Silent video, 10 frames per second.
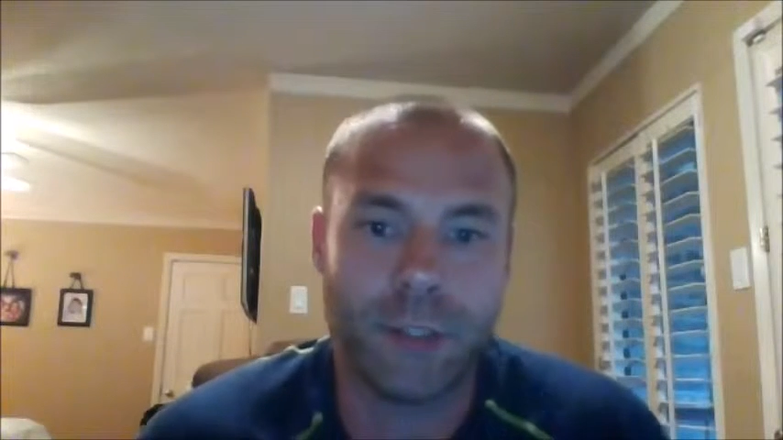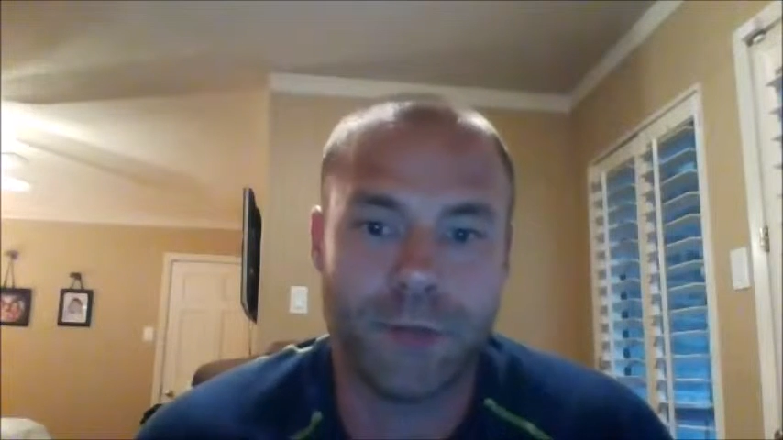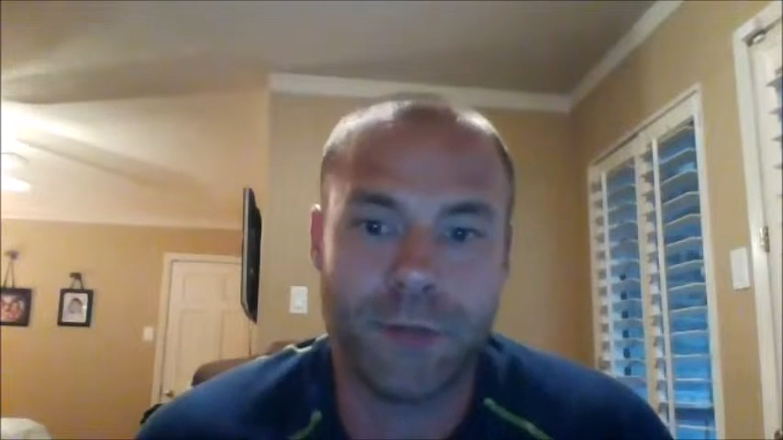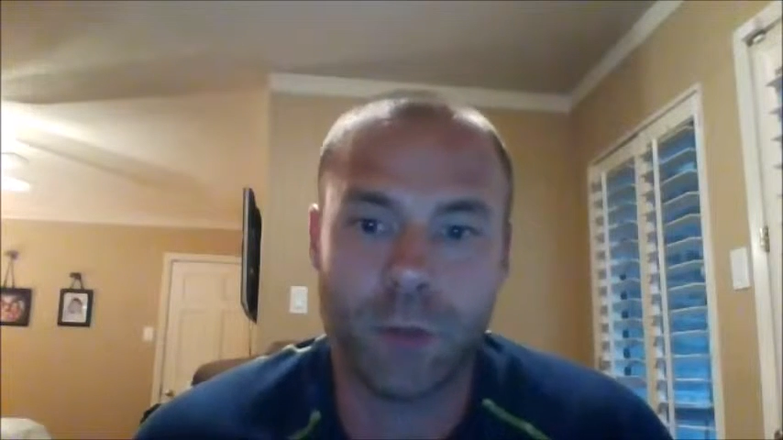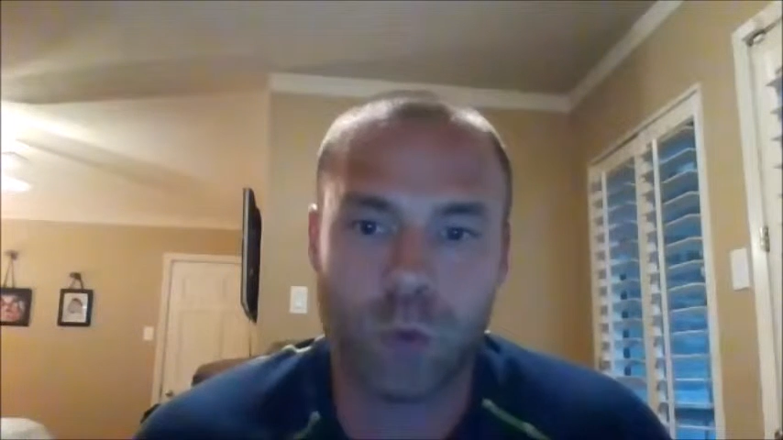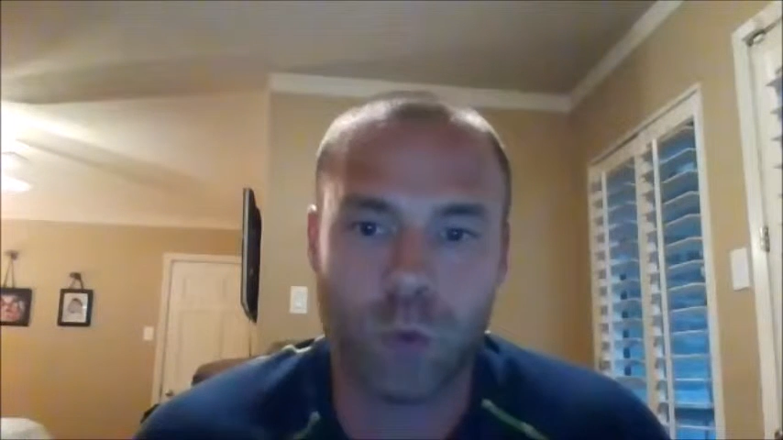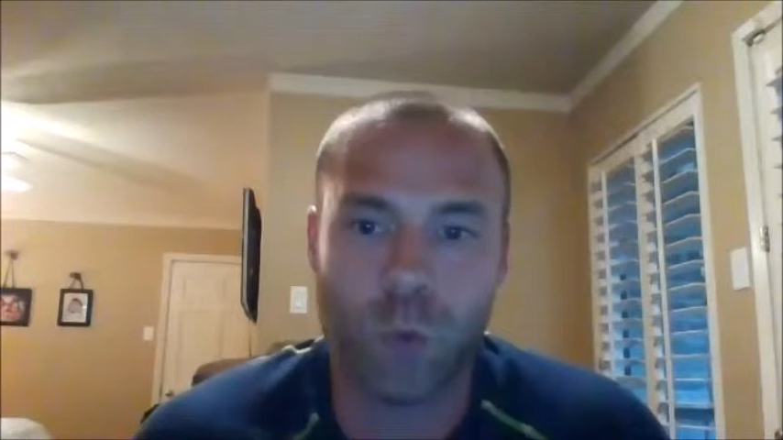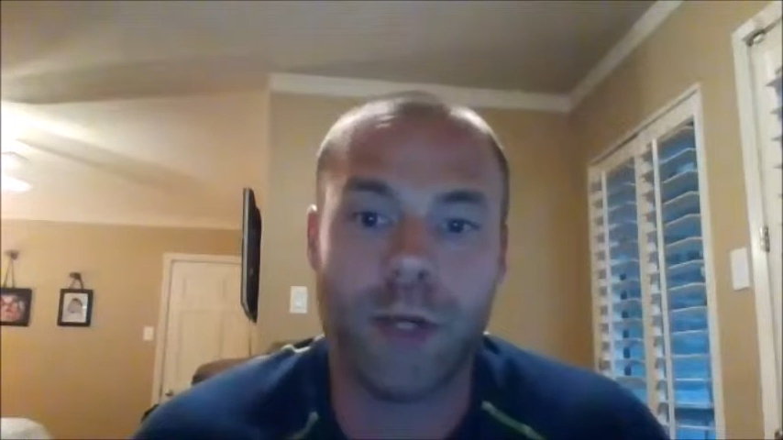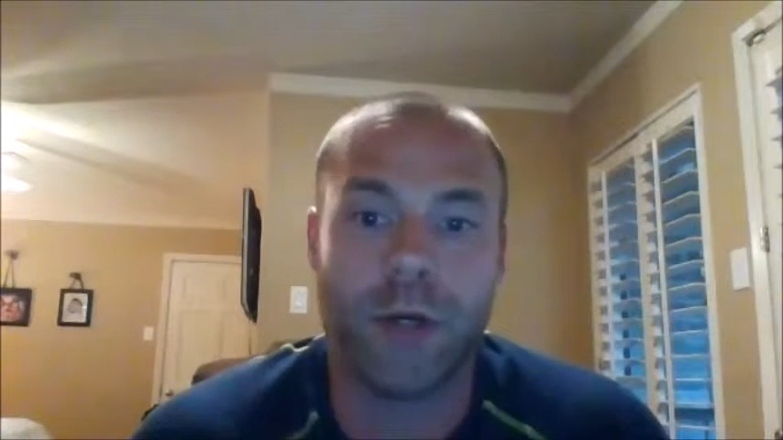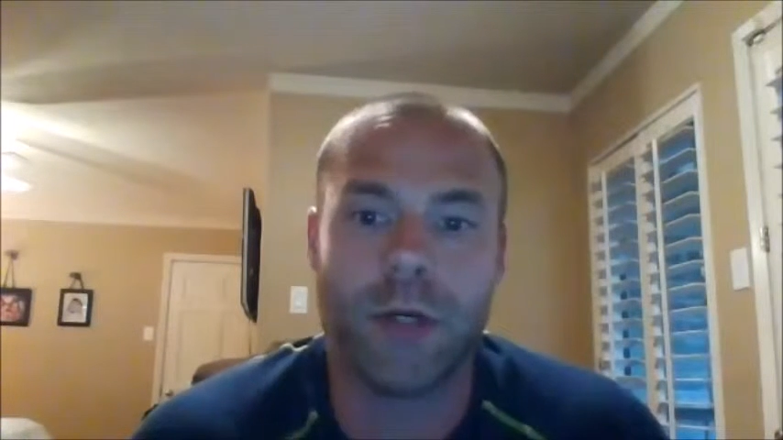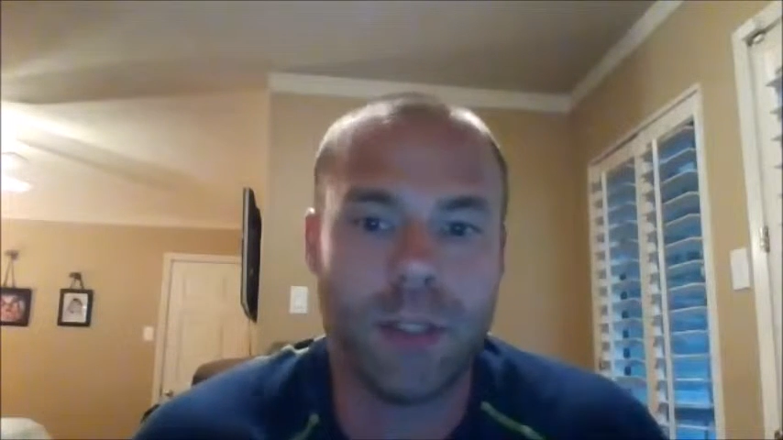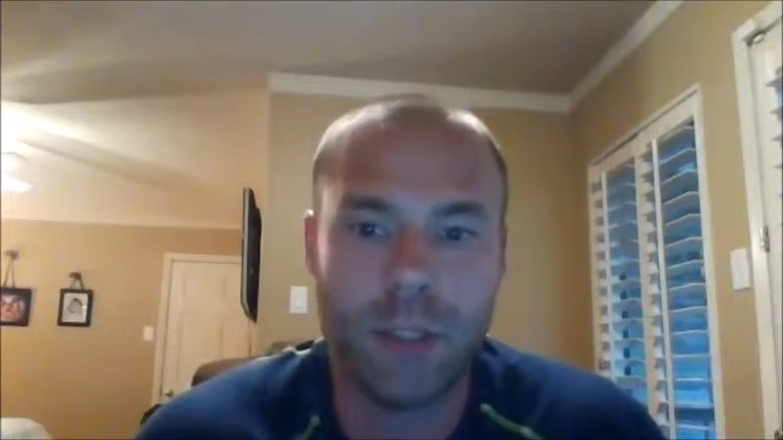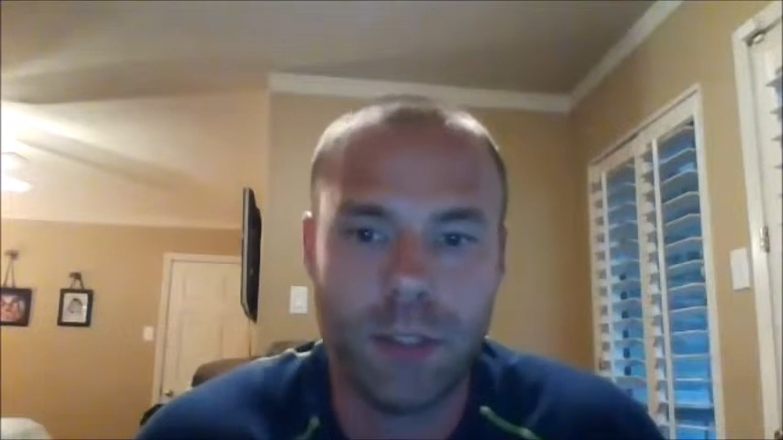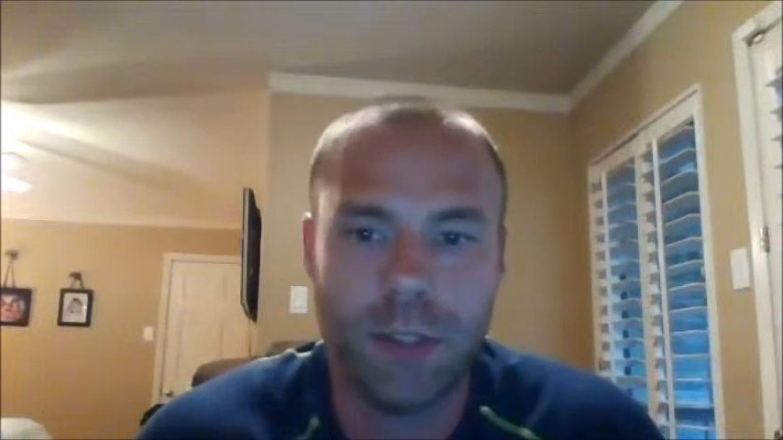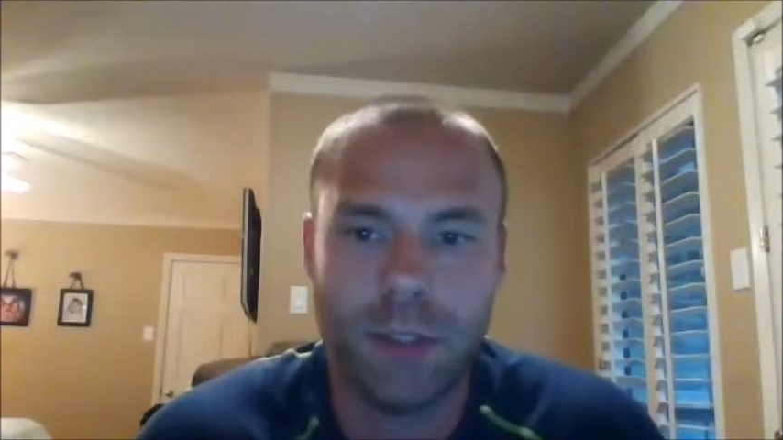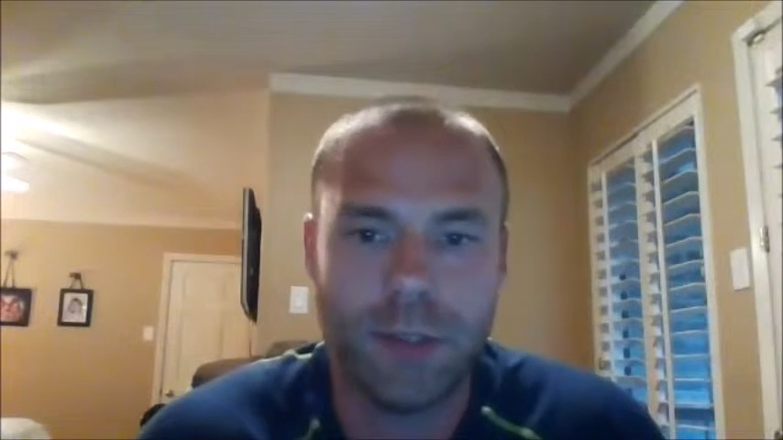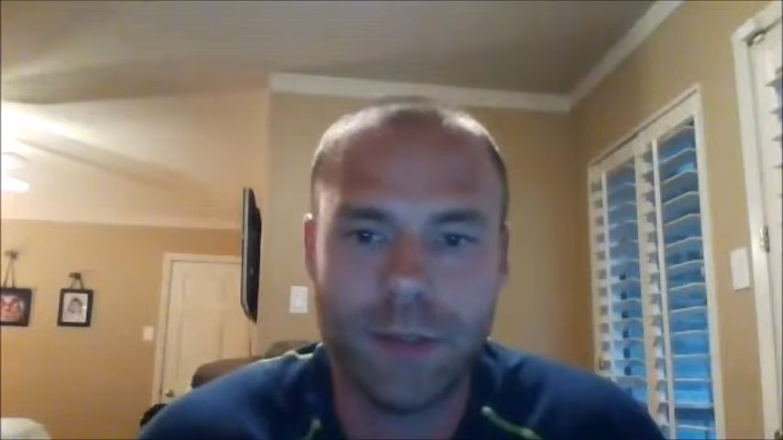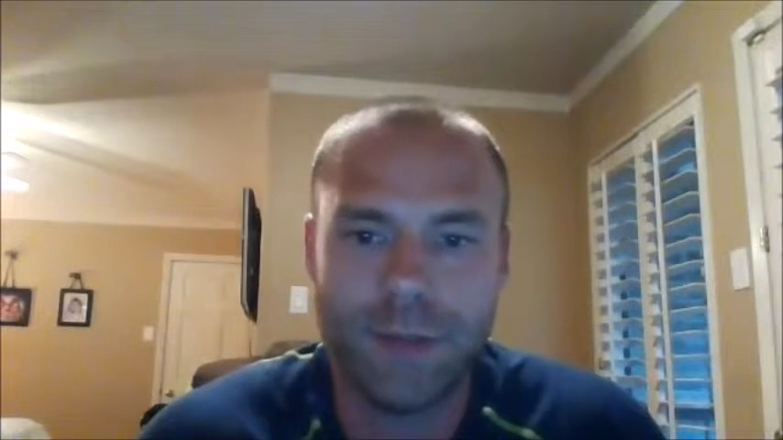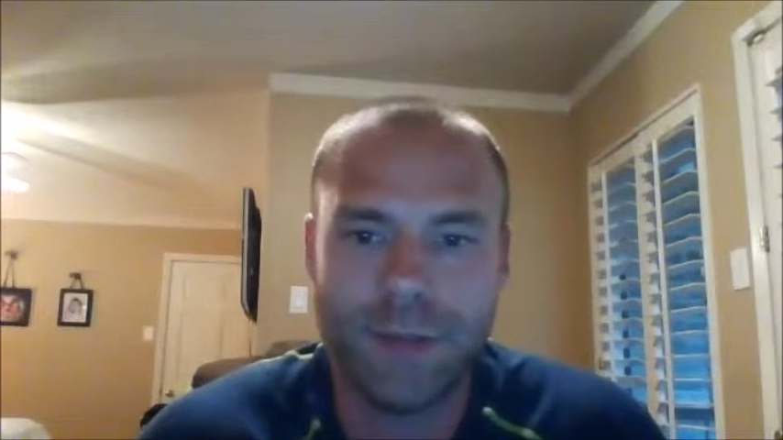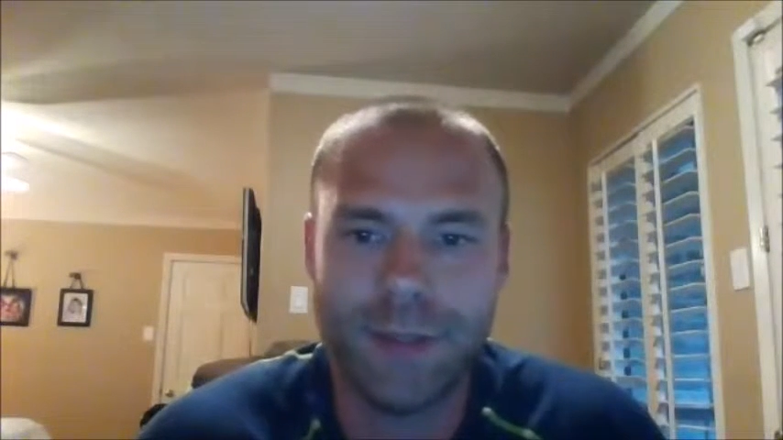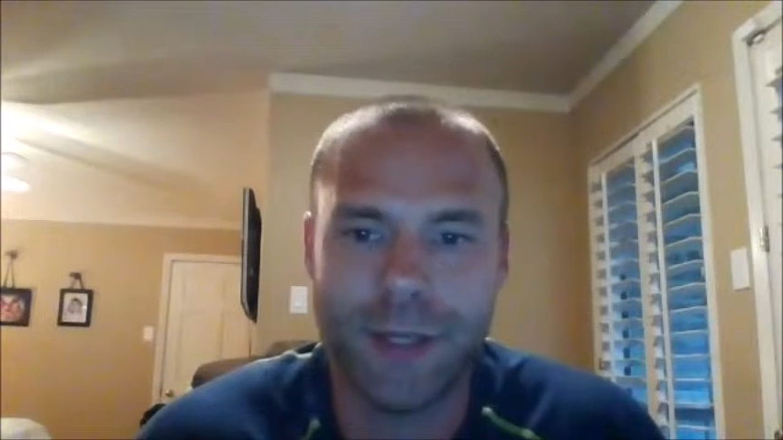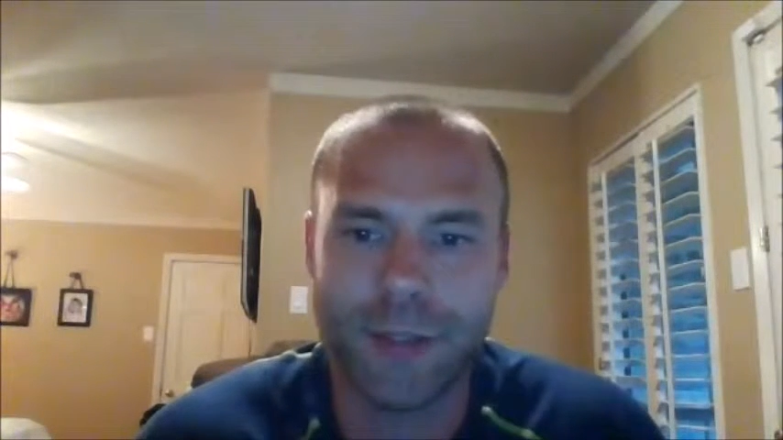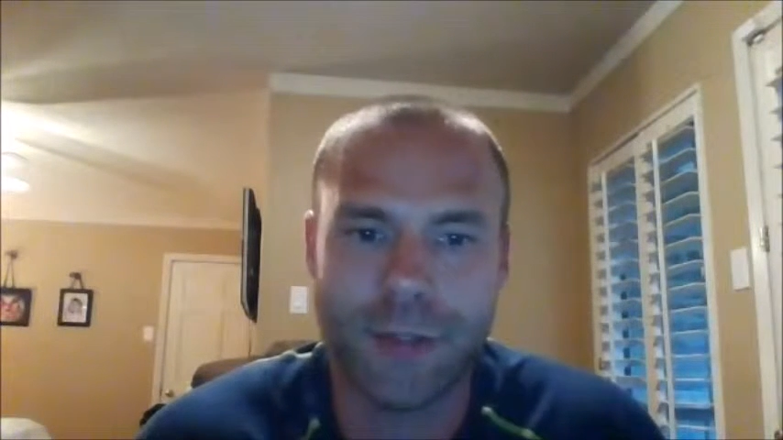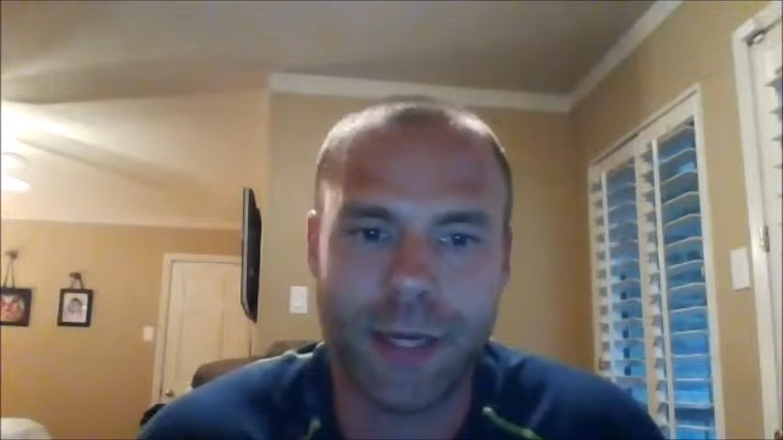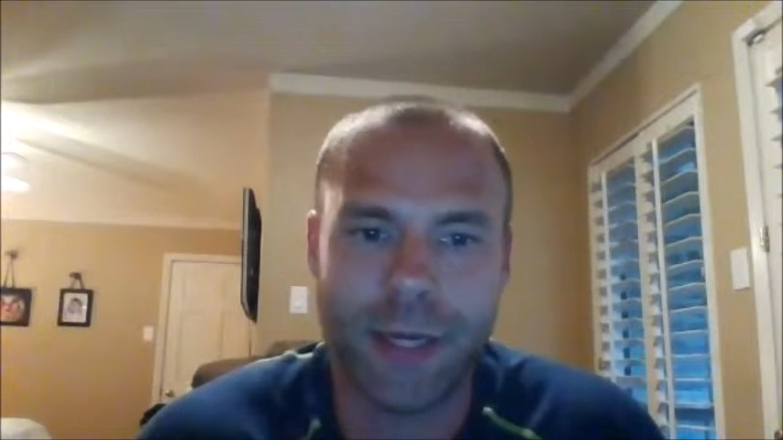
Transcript: feels weird. So